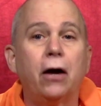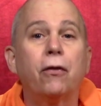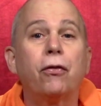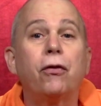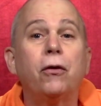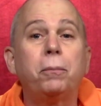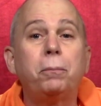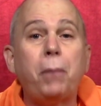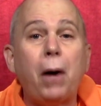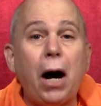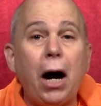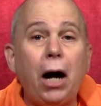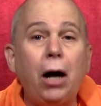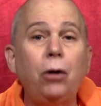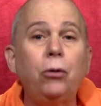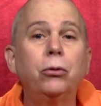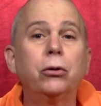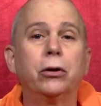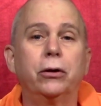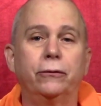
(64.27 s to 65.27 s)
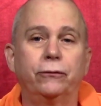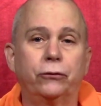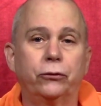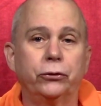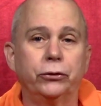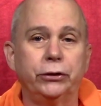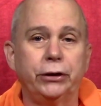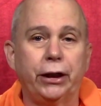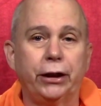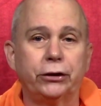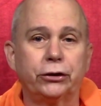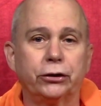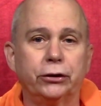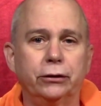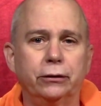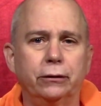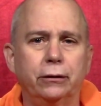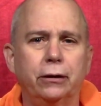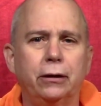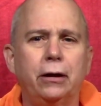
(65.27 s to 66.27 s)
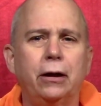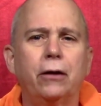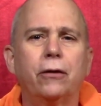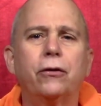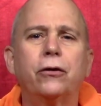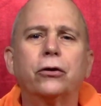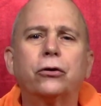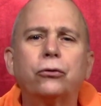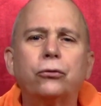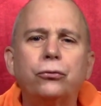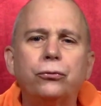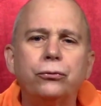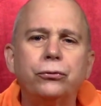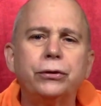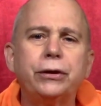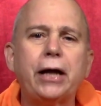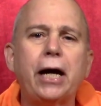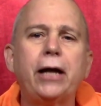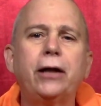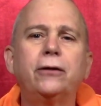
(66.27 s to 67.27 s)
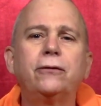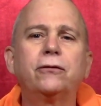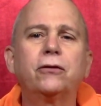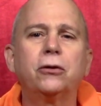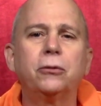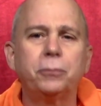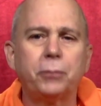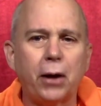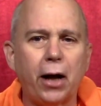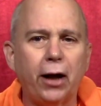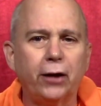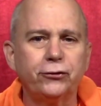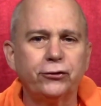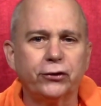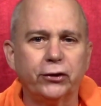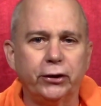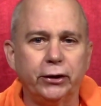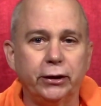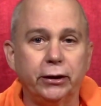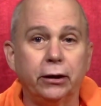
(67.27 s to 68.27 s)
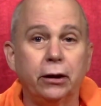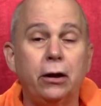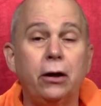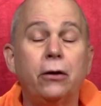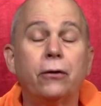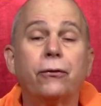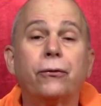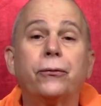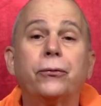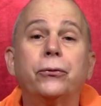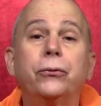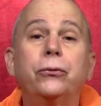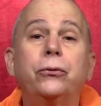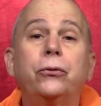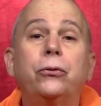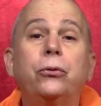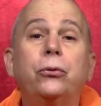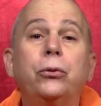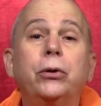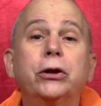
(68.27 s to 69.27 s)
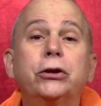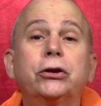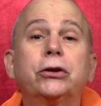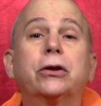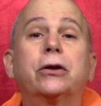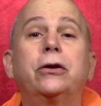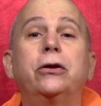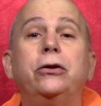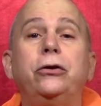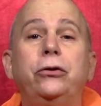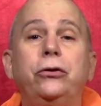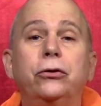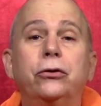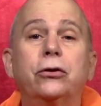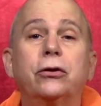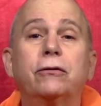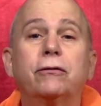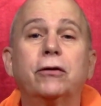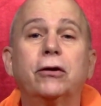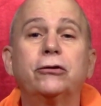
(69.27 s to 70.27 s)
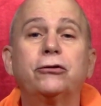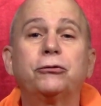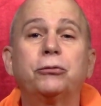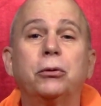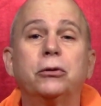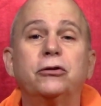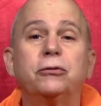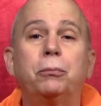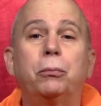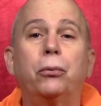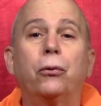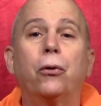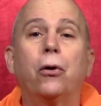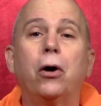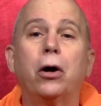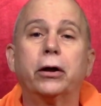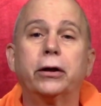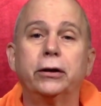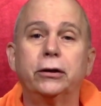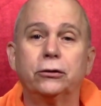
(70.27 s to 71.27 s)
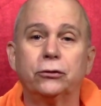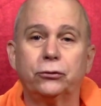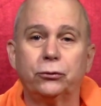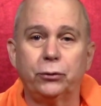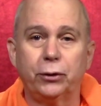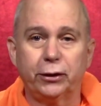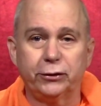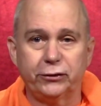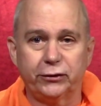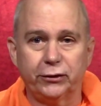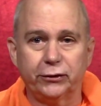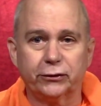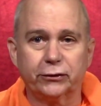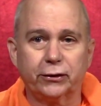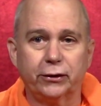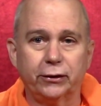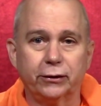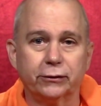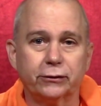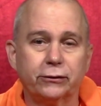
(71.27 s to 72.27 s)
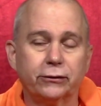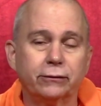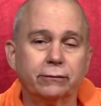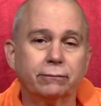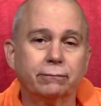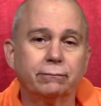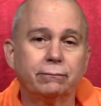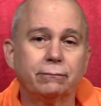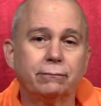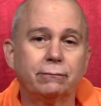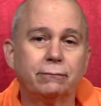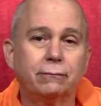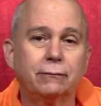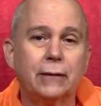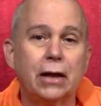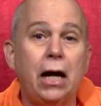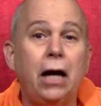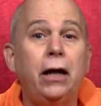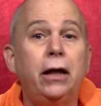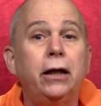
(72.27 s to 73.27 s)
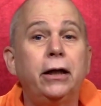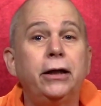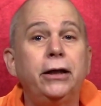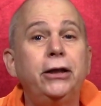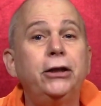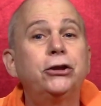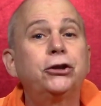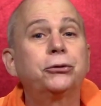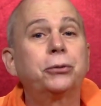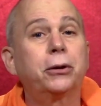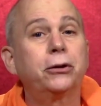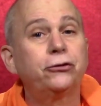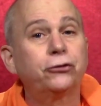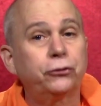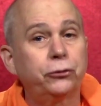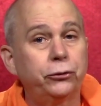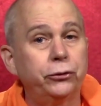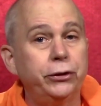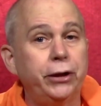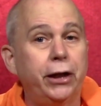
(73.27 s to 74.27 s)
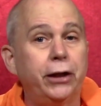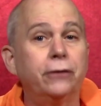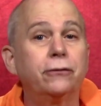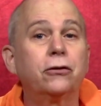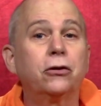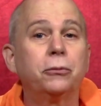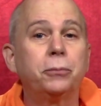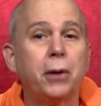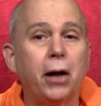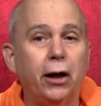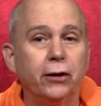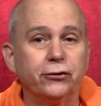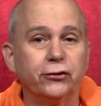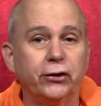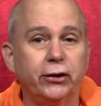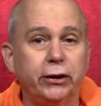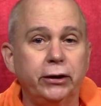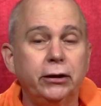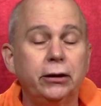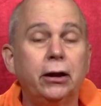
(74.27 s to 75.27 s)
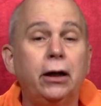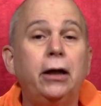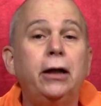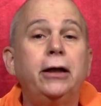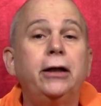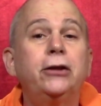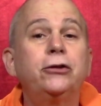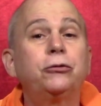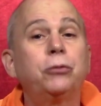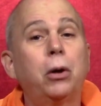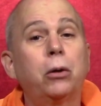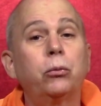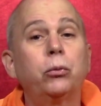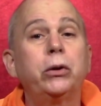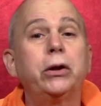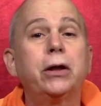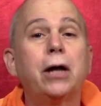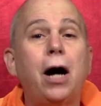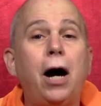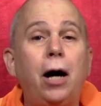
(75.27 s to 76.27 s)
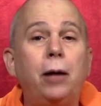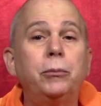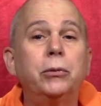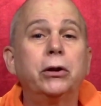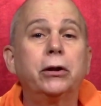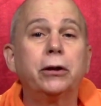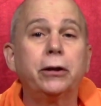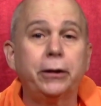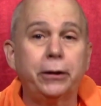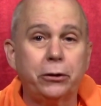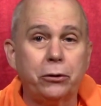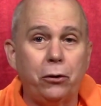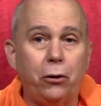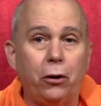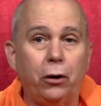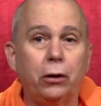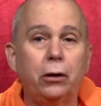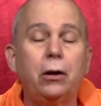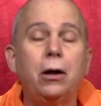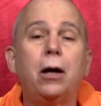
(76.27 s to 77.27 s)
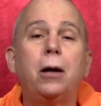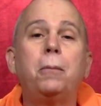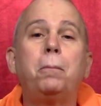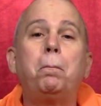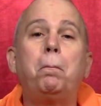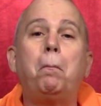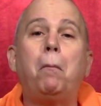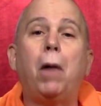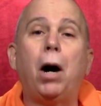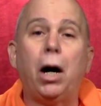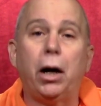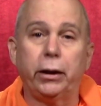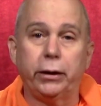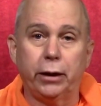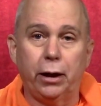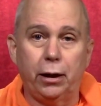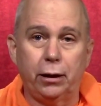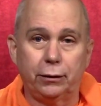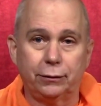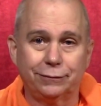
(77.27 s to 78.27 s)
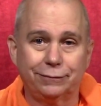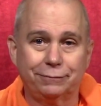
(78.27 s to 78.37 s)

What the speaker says: the power of creation, the creative capacity through which the universe was brought into existence. Ishvara's creative capacity is what we commonly call Maya.